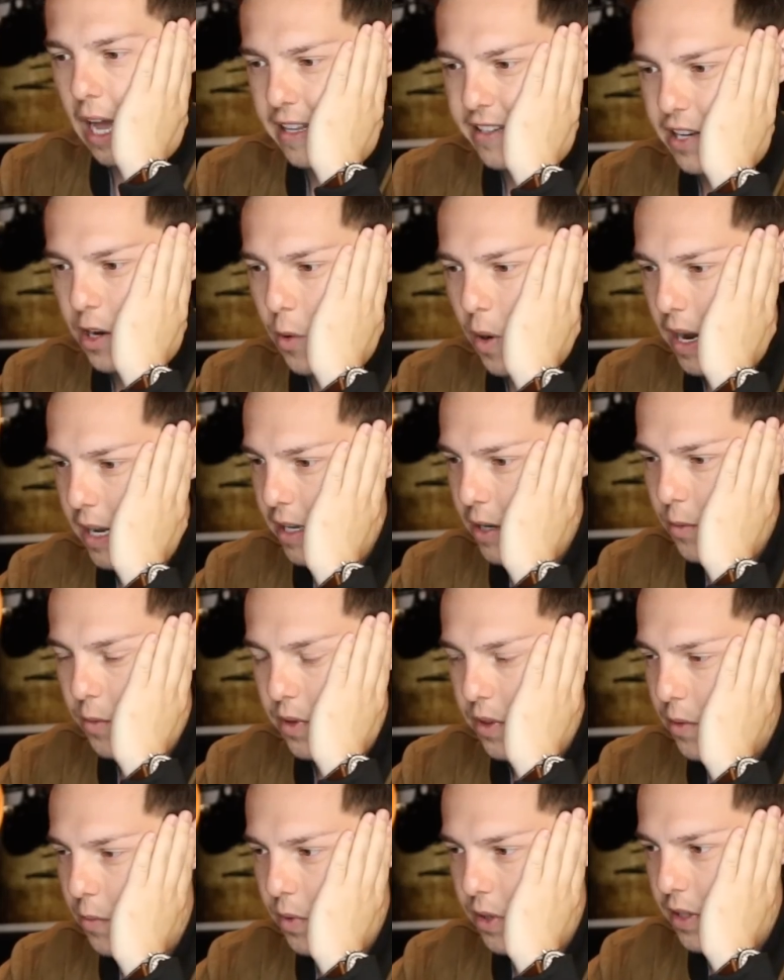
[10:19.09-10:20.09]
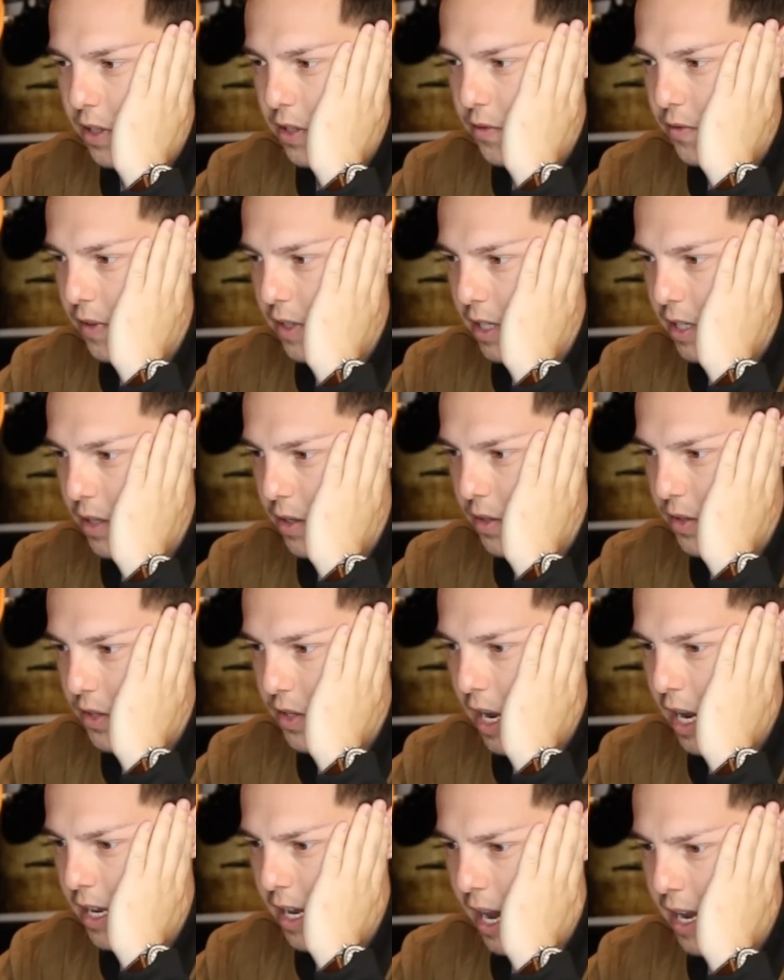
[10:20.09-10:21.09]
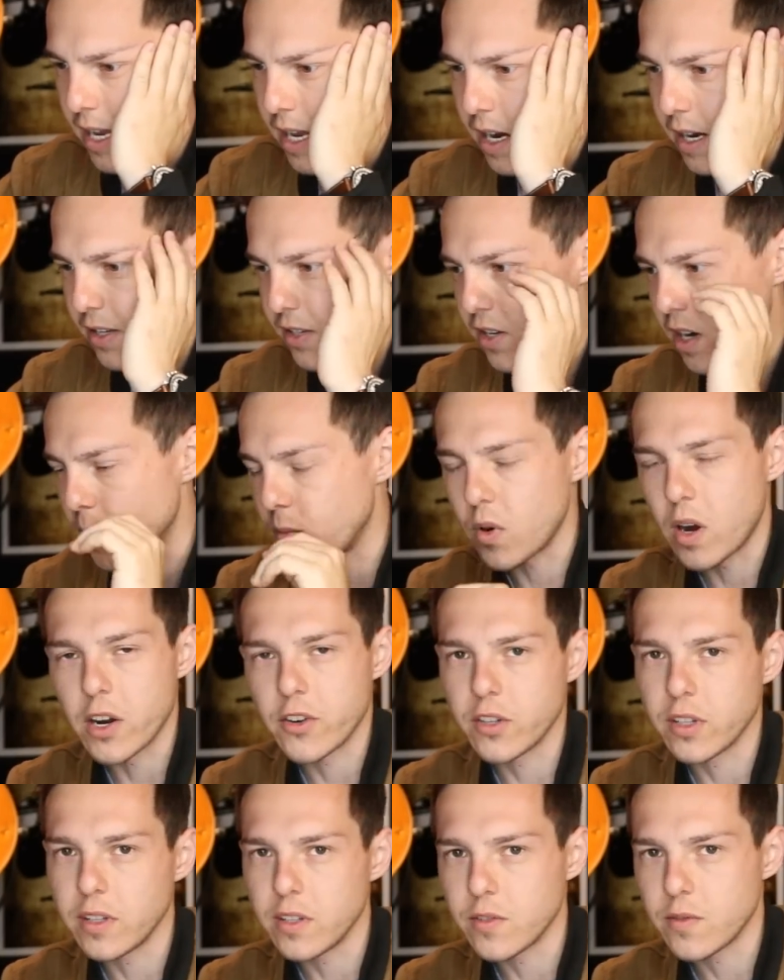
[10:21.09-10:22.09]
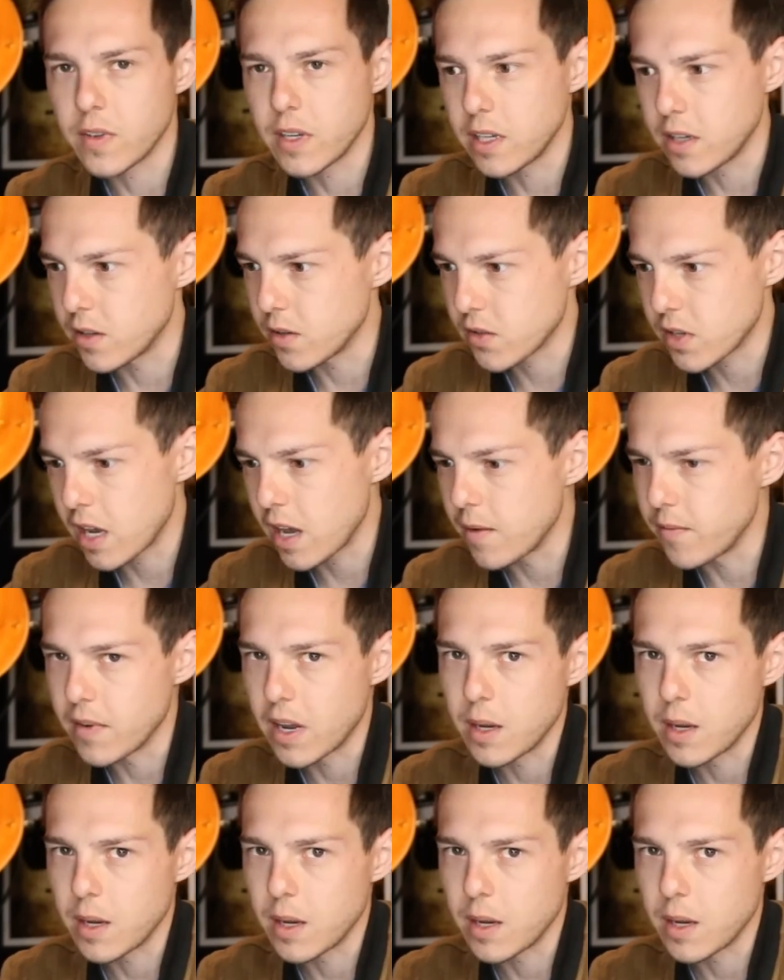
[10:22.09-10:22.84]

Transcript: That's how I get with, with these videos. I, I gotta stop watching these videos. I have